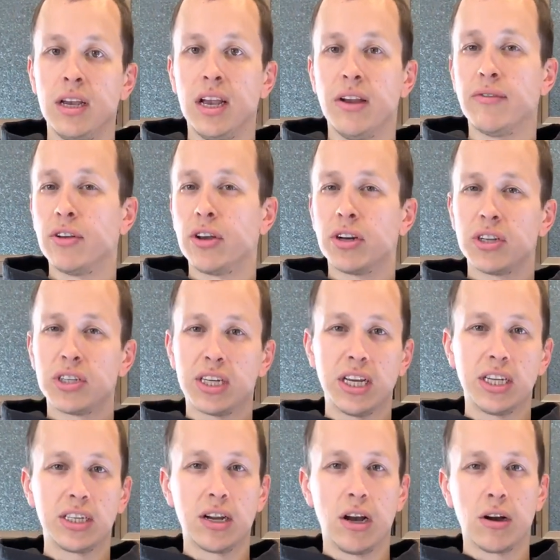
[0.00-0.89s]
If you're looking to stay
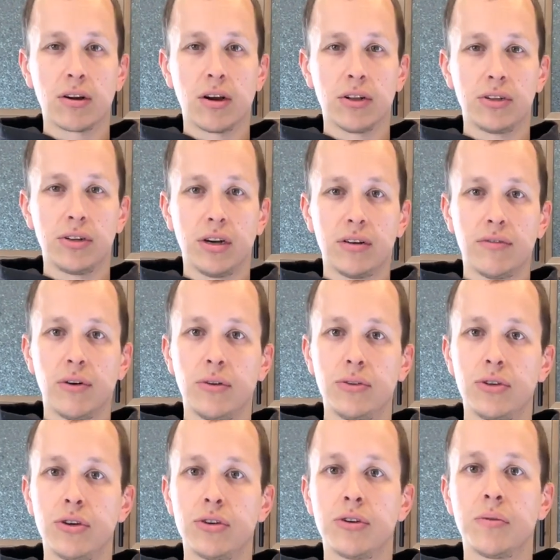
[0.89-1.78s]
stock alternator
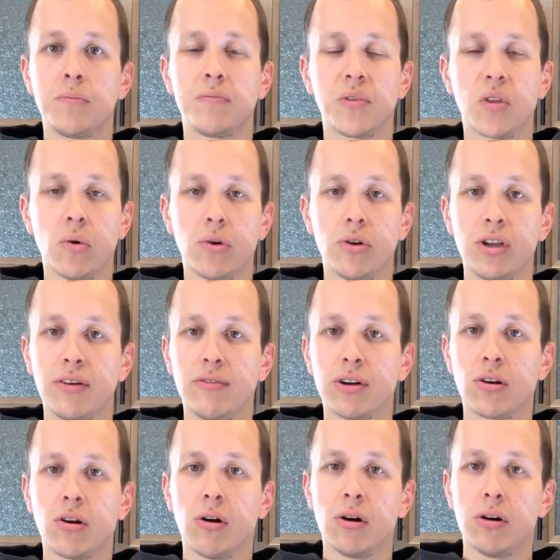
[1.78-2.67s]
voltage, or you have a
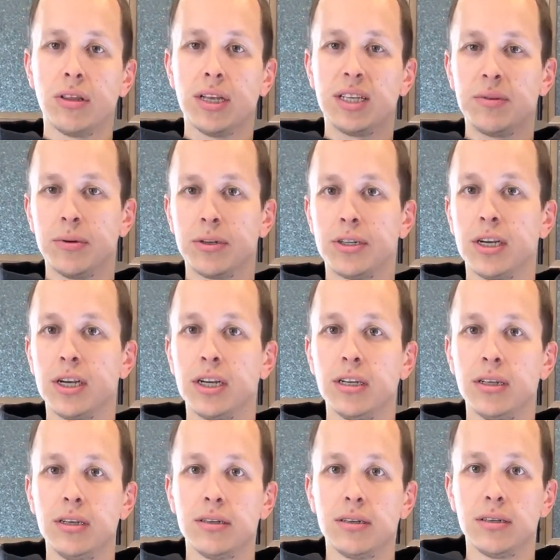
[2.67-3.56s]
car that's
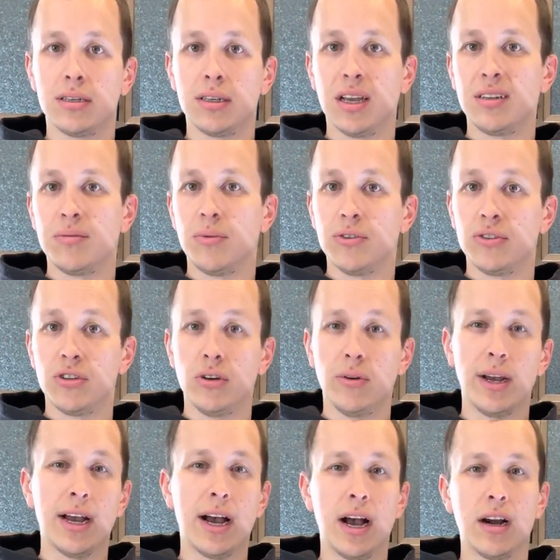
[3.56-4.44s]
particularly susceptible
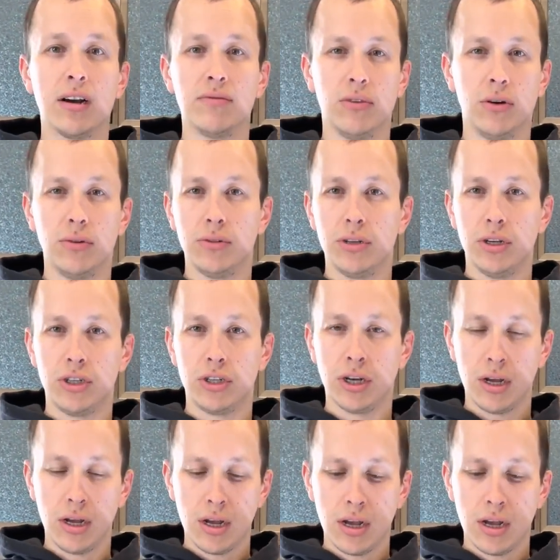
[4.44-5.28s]
to a higher voltage,